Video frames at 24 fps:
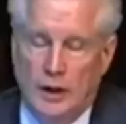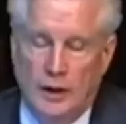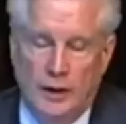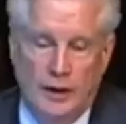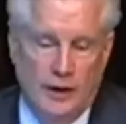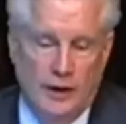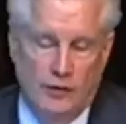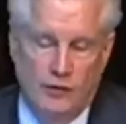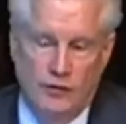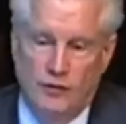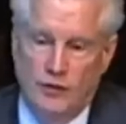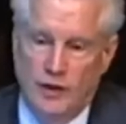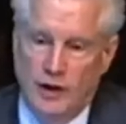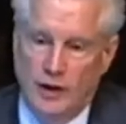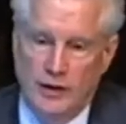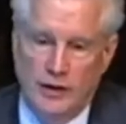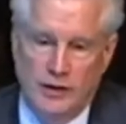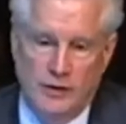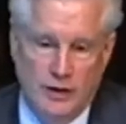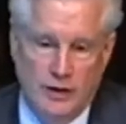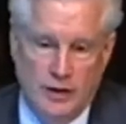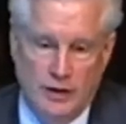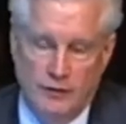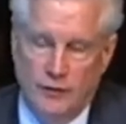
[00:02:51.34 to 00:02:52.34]
It's
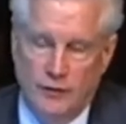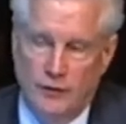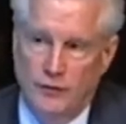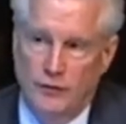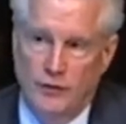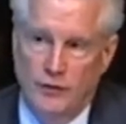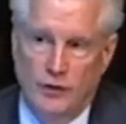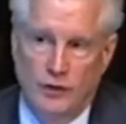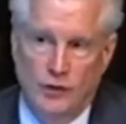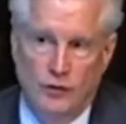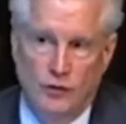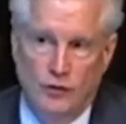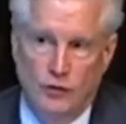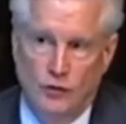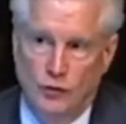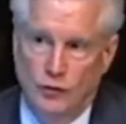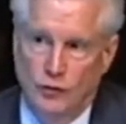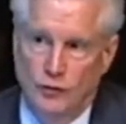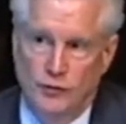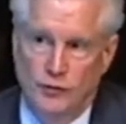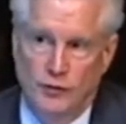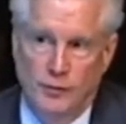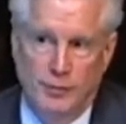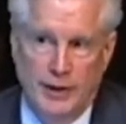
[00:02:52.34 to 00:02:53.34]
very tough if you get
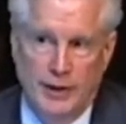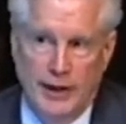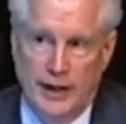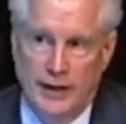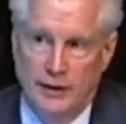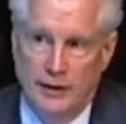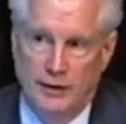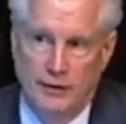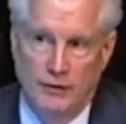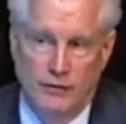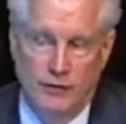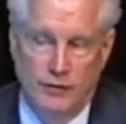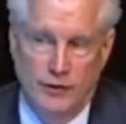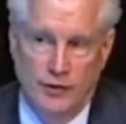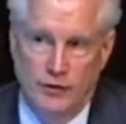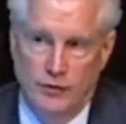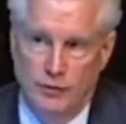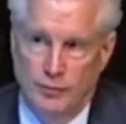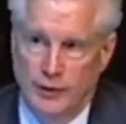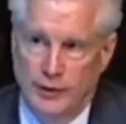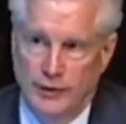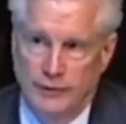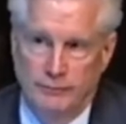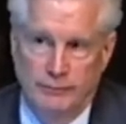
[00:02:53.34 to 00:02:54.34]
sued for patent
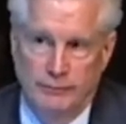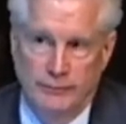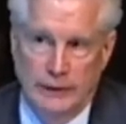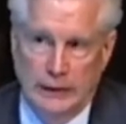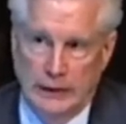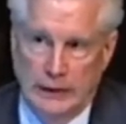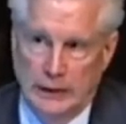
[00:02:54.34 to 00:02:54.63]
infringement.